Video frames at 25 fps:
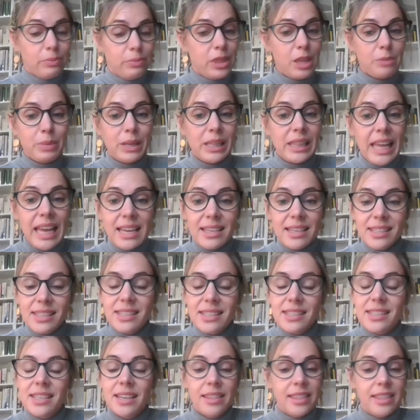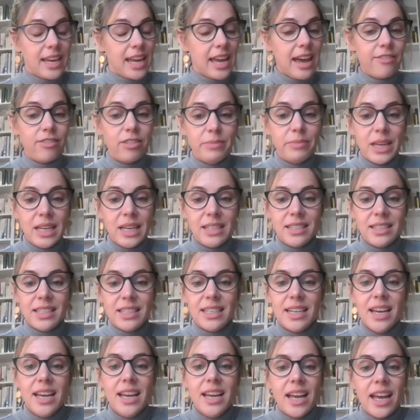the police, the government,